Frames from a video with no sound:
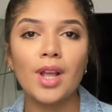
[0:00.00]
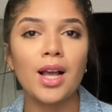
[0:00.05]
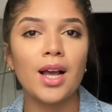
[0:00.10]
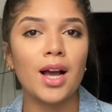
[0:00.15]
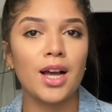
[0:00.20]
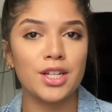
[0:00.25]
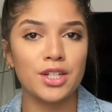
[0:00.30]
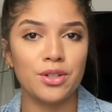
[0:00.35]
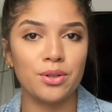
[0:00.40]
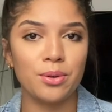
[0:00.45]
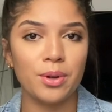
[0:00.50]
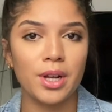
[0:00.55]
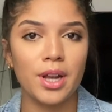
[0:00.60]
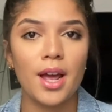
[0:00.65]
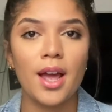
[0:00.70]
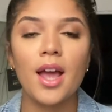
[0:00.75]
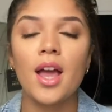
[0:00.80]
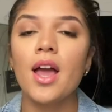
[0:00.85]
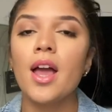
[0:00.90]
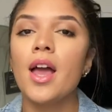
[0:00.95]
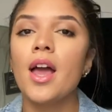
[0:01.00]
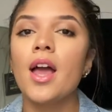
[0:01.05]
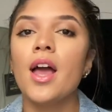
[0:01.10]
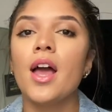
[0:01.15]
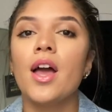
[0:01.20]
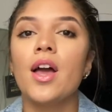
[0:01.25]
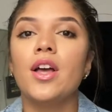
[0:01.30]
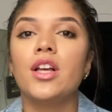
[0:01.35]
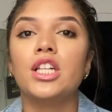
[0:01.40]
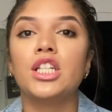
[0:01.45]
I do it.
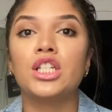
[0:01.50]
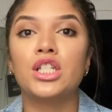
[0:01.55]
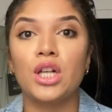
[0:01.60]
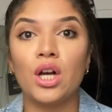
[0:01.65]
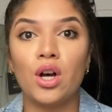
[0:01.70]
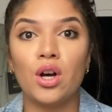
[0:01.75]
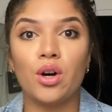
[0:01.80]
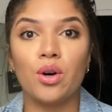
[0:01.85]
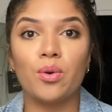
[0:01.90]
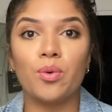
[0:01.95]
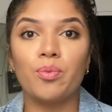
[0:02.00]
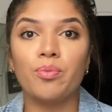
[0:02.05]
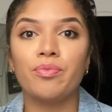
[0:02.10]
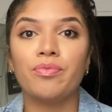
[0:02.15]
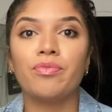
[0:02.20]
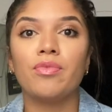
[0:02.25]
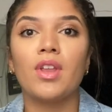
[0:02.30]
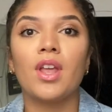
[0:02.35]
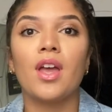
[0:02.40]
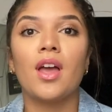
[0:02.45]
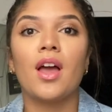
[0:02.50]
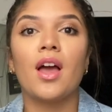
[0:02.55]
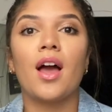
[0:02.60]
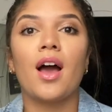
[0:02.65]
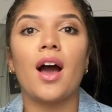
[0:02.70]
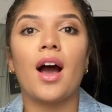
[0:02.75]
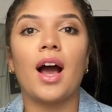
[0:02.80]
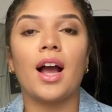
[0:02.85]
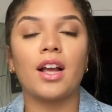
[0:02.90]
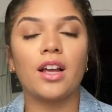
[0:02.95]
So
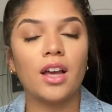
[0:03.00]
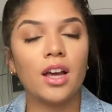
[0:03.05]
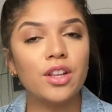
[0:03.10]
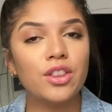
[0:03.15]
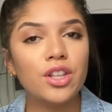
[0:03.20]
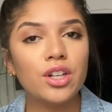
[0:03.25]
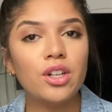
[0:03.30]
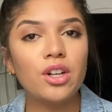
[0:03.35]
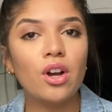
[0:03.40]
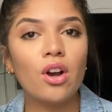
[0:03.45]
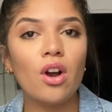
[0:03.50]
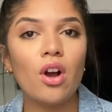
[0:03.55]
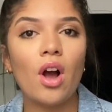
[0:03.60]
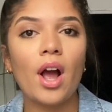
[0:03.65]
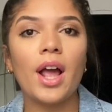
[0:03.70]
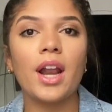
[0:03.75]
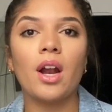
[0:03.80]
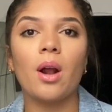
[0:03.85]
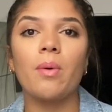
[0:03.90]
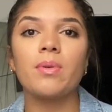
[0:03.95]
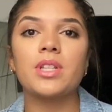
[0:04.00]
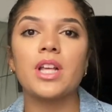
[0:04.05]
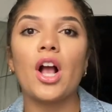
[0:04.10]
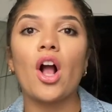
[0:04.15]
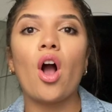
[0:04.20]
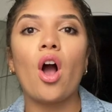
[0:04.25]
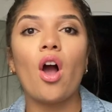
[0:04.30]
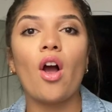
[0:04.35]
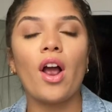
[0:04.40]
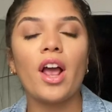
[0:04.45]
I get the girl and I was like,
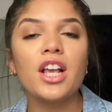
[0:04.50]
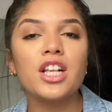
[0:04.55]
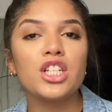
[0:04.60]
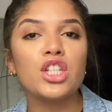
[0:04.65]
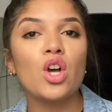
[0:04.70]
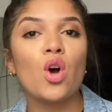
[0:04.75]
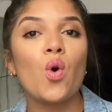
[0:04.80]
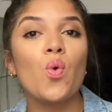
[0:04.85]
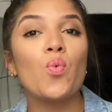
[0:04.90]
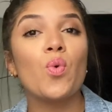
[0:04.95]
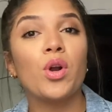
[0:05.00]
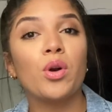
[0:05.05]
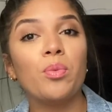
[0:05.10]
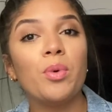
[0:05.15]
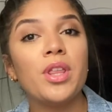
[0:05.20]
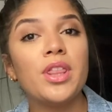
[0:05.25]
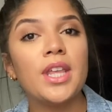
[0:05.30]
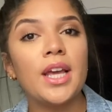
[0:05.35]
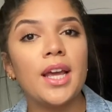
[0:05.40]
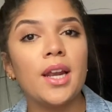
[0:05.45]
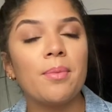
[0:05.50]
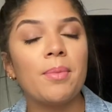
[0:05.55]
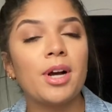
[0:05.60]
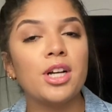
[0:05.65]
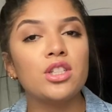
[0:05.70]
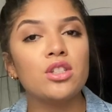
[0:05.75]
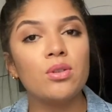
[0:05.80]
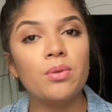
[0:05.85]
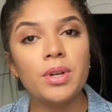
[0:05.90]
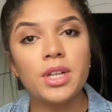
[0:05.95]
all right, so what are we thinking
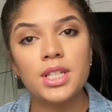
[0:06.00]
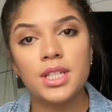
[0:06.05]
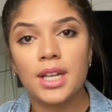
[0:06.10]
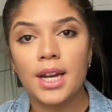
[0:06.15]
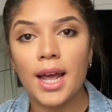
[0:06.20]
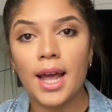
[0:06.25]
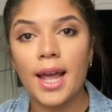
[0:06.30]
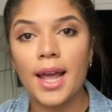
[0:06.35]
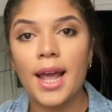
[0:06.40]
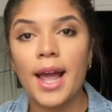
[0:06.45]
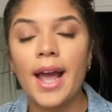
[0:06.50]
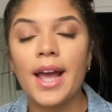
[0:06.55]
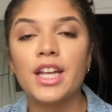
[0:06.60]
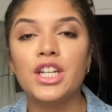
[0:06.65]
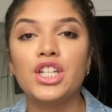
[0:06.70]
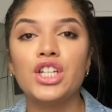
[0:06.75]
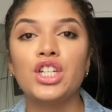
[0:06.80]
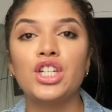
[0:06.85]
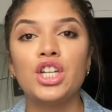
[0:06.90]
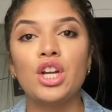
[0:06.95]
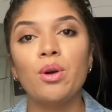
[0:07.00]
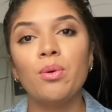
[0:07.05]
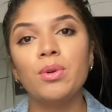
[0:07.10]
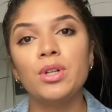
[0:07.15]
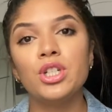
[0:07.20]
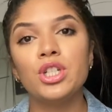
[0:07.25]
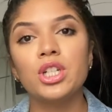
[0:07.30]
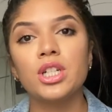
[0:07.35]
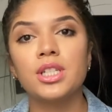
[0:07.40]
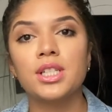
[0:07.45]
about doing today? And she
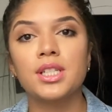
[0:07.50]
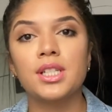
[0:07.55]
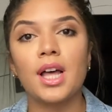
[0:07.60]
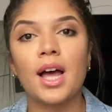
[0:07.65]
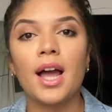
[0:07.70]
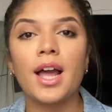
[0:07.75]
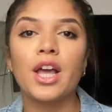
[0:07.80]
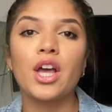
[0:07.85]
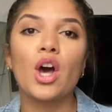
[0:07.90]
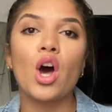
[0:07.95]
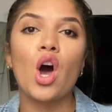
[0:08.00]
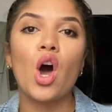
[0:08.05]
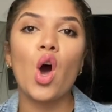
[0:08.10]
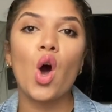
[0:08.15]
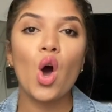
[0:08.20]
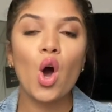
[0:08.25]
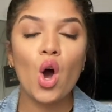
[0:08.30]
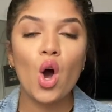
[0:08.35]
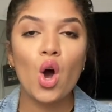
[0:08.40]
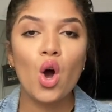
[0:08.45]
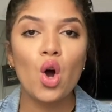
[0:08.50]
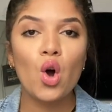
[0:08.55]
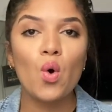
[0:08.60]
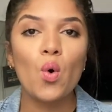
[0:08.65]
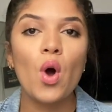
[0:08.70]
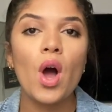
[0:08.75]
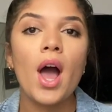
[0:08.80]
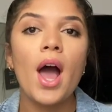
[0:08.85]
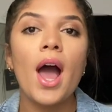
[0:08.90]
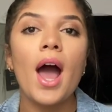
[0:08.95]
was just like,
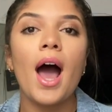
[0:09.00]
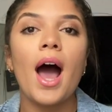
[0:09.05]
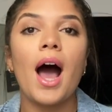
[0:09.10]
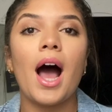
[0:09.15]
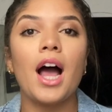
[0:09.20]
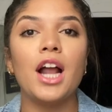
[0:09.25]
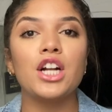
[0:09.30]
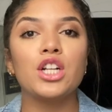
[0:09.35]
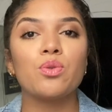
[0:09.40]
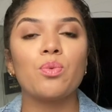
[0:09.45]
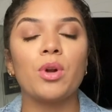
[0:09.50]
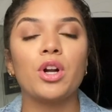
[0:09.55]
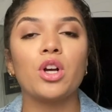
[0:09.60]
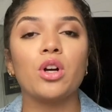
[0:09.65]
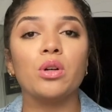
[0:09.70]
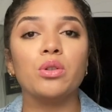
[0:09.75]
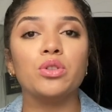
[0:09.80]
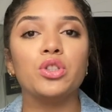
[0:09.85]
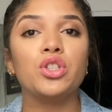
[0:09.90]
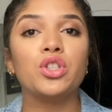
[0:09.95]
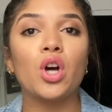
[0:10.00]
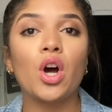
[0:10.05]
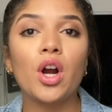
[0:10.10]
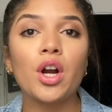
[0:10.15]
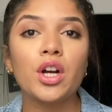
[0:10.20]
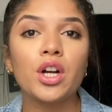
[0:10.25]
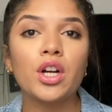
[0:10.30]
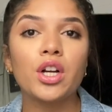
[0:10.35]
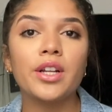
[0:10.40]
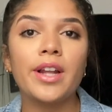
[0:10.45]
oh, I just want to go
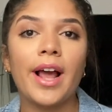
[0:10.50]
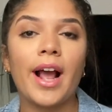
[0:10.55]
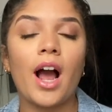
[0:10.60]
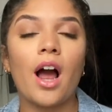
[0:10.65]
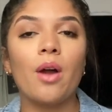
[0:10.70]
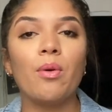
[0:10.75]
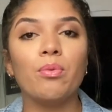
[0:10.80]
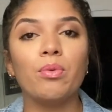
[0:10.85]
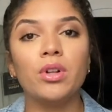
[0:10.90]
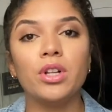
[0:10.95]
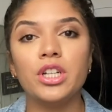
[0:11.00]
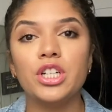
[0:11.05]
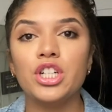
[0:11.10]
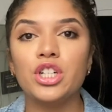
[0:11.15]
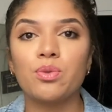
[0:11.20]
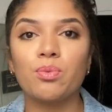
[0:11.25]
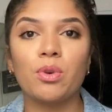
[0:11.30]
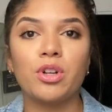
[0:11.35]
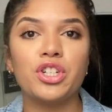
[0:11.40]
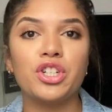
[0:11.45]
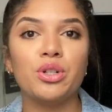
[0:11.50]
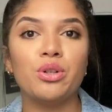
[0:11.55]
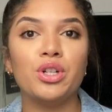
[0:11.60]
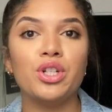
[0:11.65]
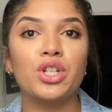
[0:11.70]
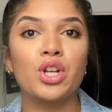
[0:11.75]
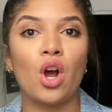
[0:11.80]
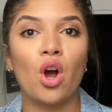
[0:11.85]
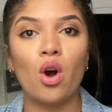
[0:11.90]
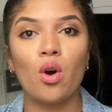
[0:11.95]
darker. Like, I really just want you to
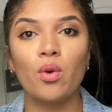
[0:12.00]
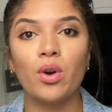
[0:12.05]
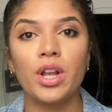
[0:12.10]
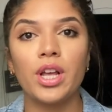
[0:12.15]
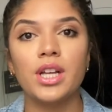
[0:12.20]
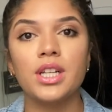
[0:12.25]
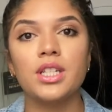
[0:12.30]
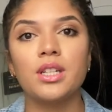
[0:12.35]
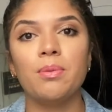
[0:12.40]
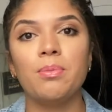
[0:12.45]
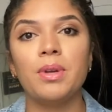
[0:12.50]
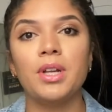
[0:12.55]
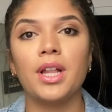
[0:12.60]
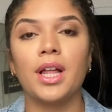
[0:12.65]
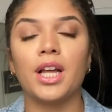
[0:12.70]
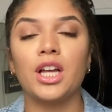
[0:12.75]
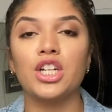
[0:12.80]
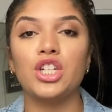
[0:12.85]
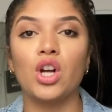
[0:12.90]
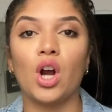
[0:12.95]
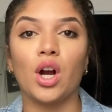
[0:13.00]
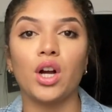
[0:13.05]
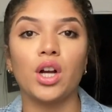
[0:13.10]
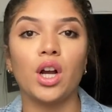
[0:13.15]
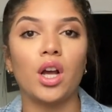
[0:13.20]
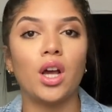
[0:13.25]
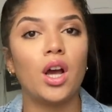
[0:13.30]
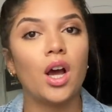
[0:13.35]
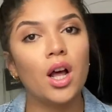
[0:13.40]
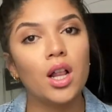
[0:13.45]
tone it to be like a
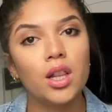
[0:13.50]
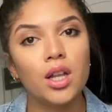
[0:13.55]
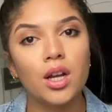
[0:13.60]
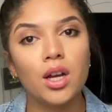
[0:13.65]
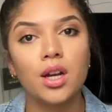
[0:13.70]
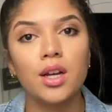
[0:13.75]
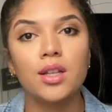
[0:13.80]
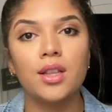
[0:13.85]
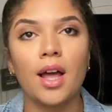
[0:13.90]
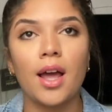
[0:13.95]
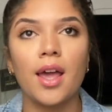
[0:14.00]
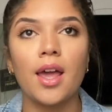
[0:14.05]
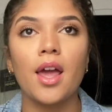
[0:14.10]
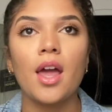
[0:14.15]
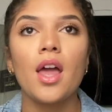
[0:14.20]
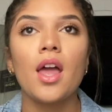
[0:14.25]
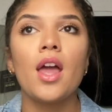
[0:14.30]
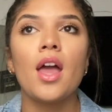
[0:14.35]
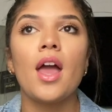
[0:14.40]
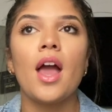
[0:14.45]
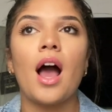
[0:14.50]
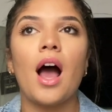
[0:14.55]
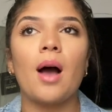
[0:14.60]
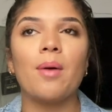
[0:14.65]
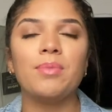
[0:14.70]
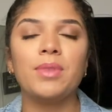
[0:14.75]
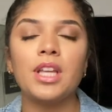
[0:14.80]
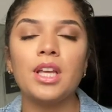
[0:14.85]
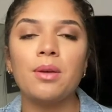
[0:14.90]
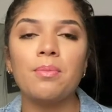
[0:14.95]
darker color. Like,
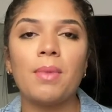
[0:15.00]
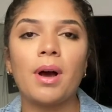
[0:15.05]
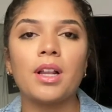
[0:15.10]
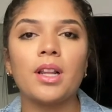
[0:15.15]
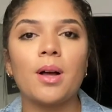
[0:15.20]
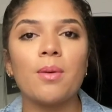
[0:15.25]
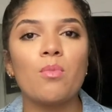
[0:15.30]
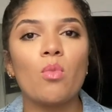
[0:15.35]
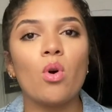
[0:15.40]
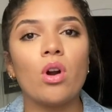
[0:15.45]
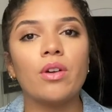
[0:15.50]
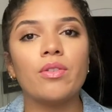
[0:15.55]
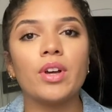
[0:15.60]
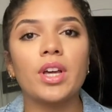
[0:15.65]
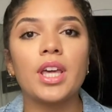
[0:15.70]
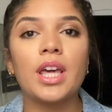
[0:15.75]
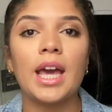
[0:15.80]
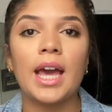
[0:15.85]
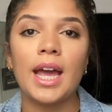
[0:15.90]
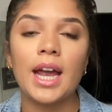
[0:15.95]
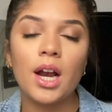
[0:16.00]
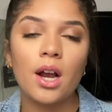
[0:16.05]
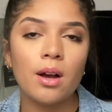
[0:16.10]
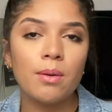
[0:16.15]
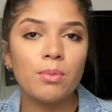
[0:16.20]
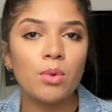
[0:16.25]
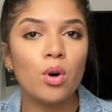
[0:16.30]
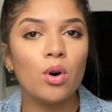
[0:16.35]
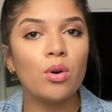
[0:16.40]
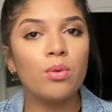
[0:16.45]
I'm thinking about like more of a
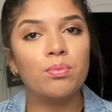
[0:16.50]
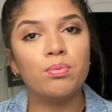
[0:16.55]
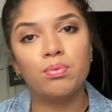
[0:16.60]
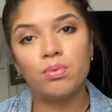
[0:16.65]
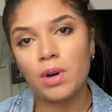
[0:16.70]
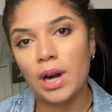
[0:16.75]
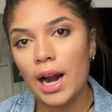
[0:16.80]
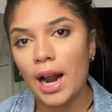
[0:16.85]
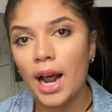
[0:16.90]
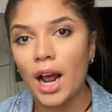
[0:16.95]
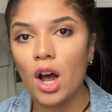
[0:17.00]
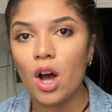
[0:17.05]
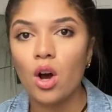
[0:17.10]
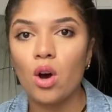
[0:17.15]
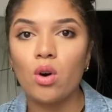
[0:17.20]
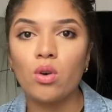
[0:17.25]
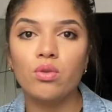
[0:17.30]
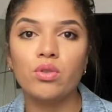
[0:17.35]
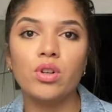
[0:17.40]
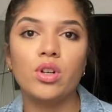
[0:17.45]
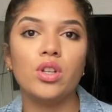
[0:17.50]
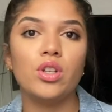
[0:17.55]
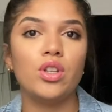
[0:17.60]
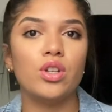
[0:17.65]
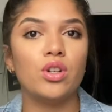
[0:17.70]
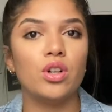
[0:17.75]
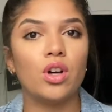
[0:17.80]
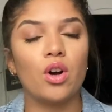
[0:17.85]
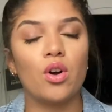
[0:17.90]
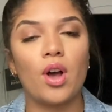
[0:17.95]
caramel brown, you
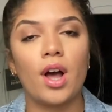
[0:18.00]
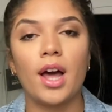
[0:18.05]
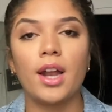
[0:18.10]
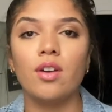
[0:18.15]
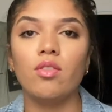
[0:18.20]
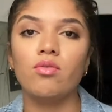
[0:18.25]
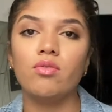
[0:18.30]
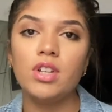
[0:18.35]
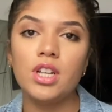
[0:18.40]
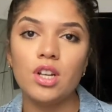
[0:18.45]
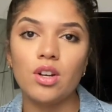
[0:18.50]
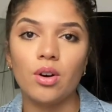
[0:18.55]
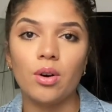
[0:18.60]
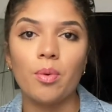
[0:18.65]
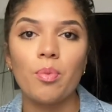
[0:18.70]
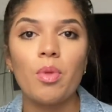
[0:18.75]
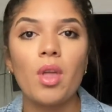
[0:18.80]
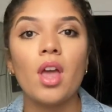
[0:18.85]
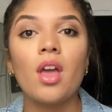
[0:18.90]
know, kind of deal.